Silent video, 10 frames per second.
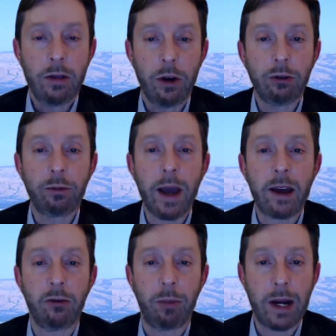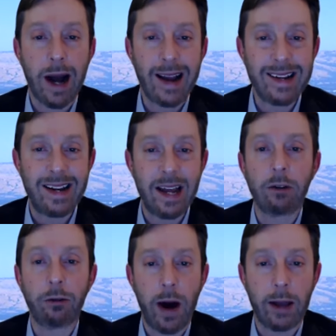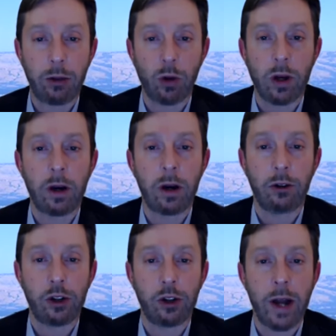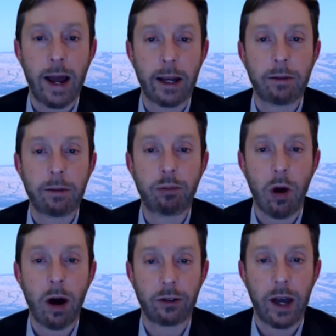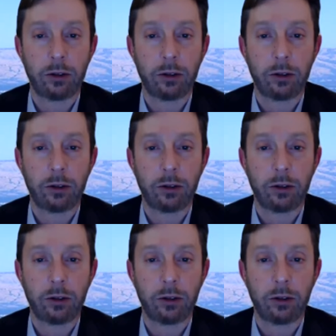those may have been identified through a genetic process,